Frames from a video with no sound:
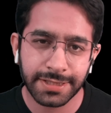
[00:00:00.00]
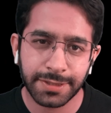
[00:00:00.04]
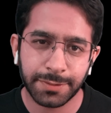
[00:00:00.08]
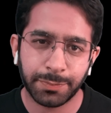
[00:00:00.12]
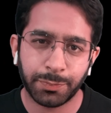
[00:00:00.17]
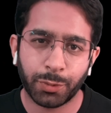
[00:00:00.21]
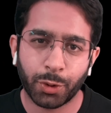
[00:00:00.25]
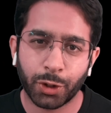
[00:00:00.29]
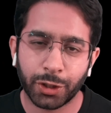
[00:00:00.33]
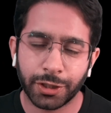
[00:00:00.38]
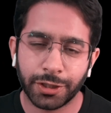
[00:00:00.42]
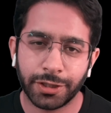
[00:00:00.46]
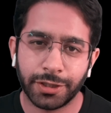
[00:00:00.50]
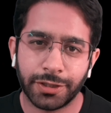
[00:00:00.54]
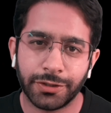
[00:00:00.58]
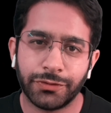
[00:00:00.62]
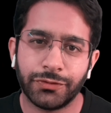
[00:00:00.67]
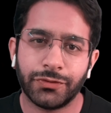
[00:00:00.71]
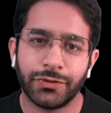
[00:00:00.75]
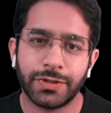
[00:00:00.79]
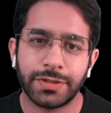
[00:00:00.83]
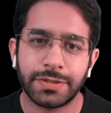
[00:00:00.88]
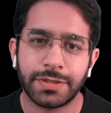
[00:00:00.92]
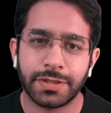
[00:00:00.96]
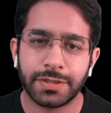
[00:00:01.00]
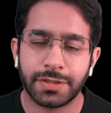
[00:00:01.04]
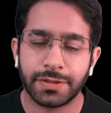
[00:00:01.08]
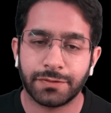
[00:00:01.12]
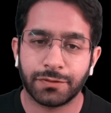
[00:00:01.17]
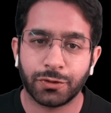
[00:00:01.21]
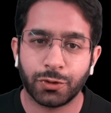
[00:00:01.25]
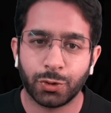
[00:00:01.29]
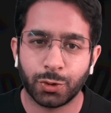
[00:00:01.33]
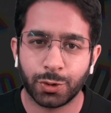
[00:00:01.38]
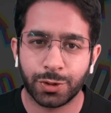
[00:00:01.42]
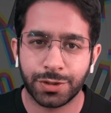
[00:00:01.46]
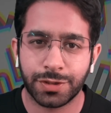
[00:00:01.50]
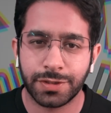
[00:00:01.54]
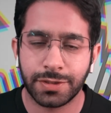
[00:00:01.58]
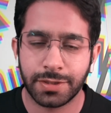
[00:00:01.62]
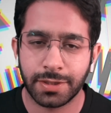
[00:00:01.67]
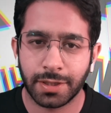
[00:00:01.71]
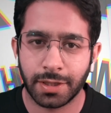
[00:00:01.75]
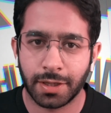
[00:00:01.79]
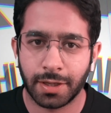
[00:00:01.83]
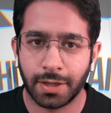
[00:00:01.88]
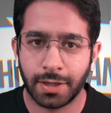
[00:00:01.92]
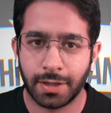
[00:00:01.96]
important difference is, of course,
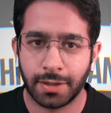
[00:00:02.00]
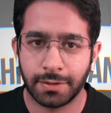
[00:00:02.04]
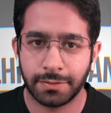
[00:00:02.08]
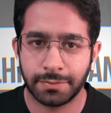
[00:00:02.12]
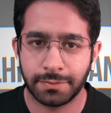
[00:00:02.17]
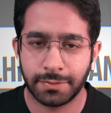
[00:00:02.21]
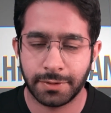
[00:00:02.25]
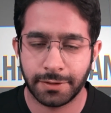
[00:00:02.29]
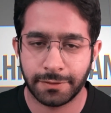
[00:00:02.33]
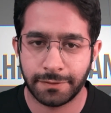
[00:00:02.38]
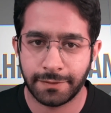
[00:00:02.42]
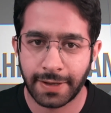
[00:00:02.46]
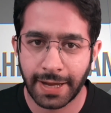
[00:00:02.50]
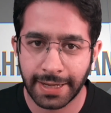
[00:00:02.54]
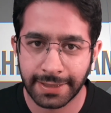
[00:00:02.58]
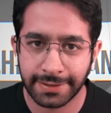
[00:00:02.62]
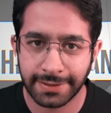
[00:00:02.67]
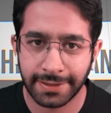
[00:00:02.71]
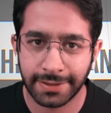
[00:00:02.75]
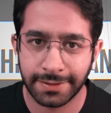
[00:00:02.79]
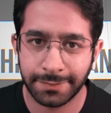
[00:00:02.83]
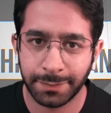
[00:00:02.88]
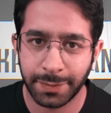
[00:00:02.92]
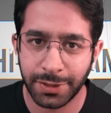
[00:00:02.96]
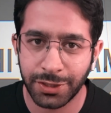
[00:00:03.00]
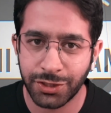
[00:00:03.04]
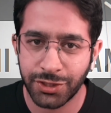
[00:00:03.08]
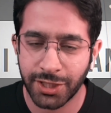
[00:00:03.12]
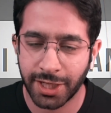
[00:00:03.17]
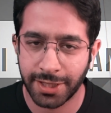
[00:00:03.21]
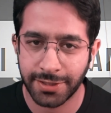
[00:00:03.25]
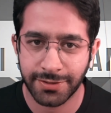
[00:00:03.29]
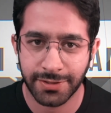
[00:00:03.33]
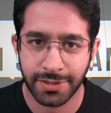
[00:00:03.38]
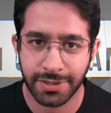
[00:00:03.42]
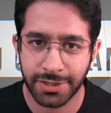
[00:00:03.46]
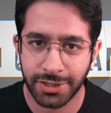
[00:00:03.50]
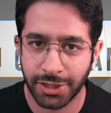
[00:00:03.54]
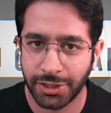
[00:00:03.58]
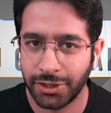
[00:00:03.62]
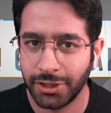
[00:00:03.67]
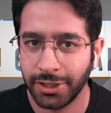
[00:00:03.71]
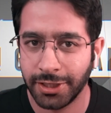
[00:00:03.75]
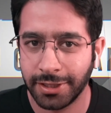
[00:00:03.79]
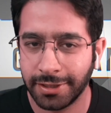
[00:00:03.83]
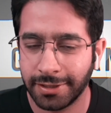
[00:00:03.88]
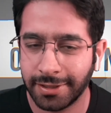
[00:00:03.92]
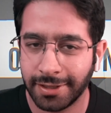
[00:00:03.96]
the fact that PGI is in
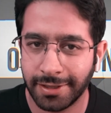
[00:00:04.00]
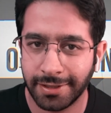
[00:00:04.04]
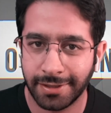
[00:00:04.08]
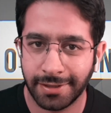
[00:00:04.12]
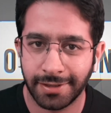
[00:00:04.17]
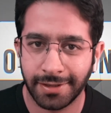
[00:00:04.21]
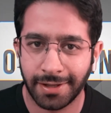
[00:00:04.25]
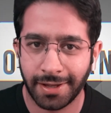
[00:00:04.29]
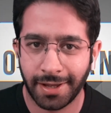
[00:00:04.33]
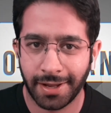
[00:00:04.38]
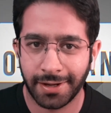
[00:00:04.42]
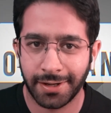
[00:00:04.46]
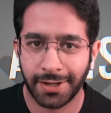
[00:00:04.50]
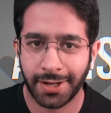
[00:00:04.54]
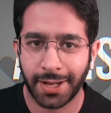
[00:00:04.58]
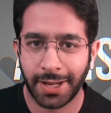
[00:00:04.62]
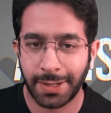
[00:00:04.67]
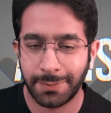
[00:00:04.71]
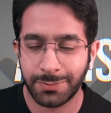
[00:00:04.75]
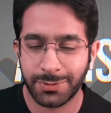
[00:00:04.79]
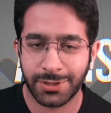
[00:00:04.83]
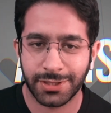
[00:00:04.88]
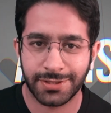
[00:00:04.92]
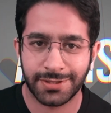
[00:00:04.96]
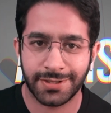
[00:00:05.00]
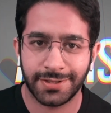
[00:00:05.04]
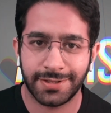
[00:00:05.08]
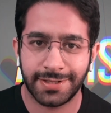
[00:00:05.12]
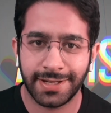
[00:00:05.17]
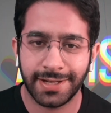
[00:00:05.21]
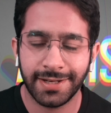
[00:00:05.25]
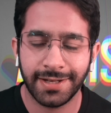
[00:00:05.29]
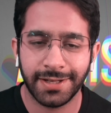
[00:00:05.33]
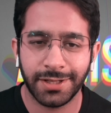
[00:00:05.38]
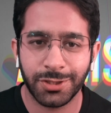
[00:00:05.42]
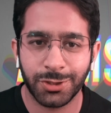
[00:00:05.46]
Chandigarh and Aiims is in Delhi.